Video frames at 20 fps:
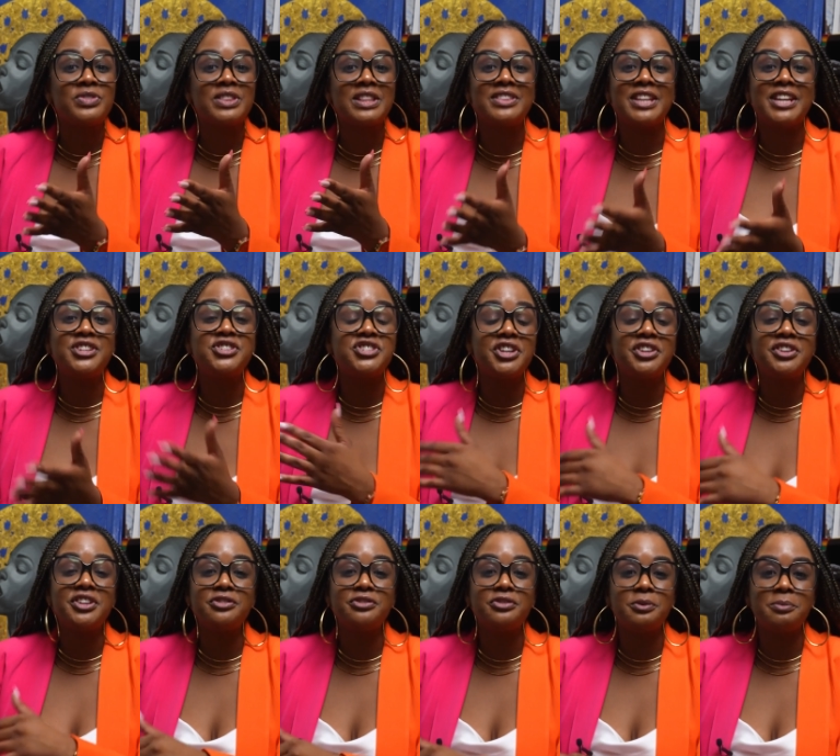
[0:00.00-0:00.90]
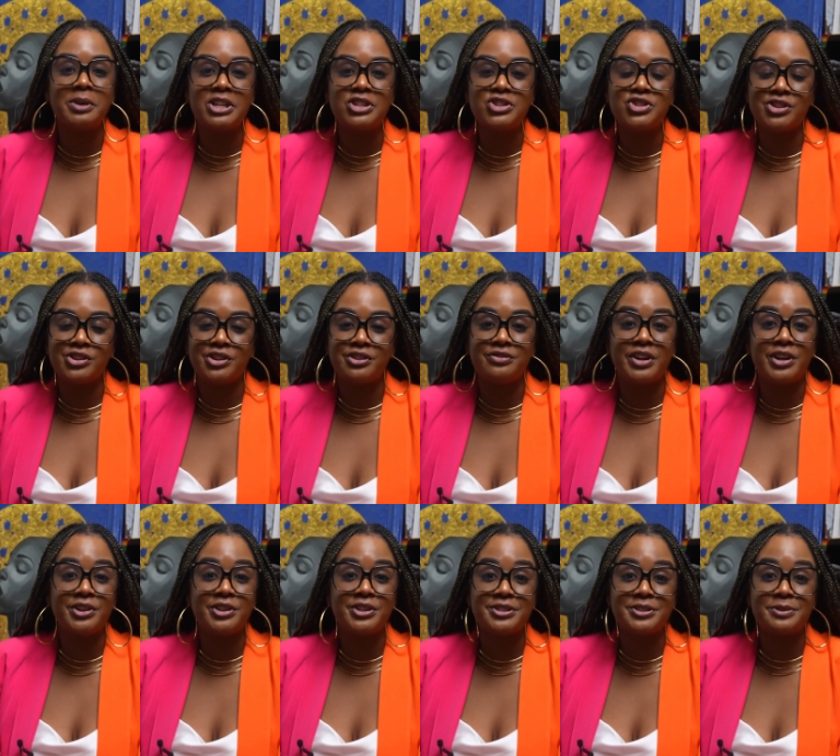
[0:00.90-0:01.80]
They shared information on
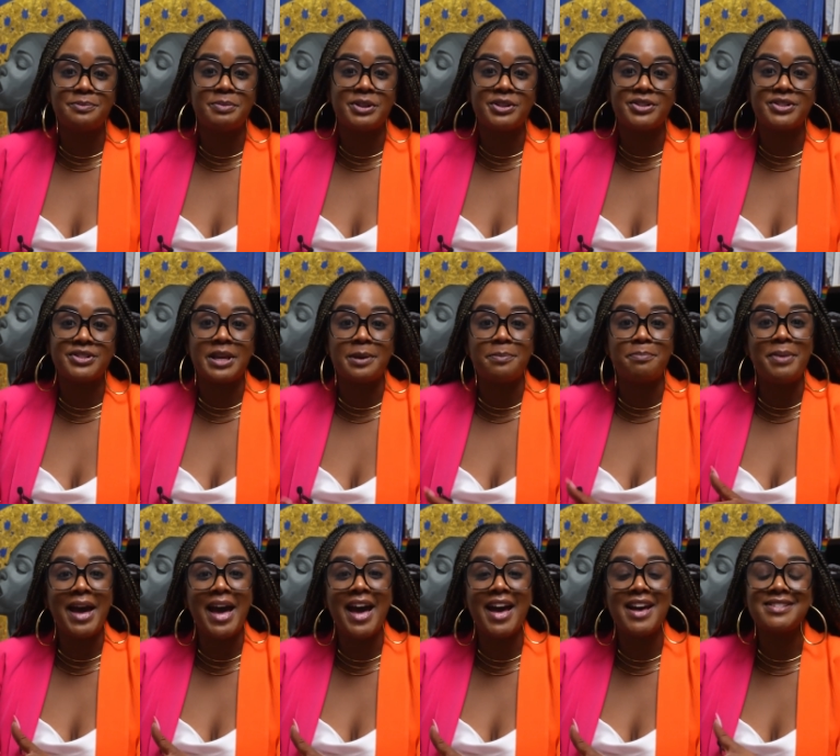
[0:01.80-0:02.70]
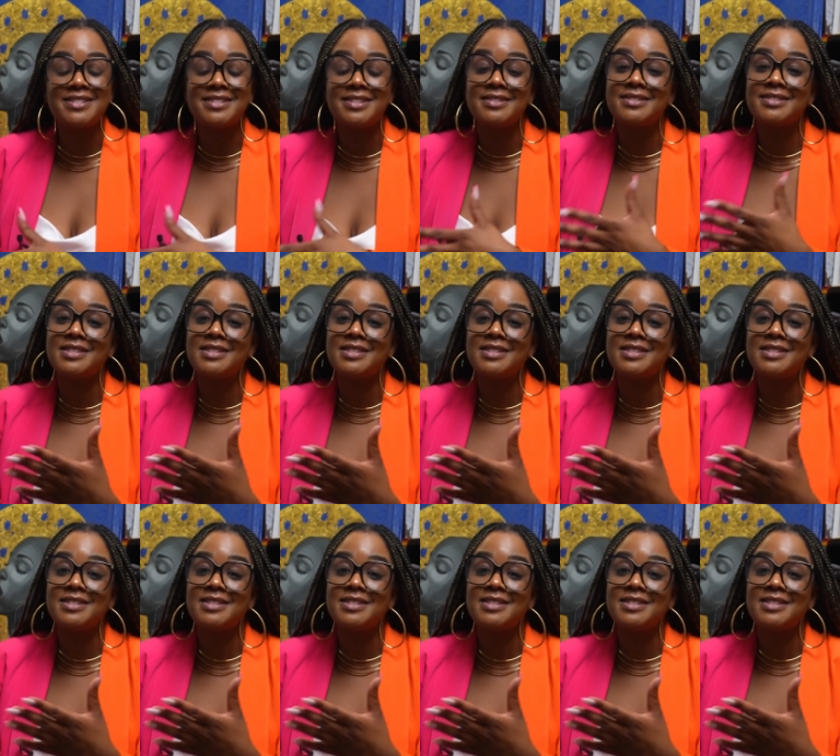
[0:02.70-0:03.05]
various bills that passed and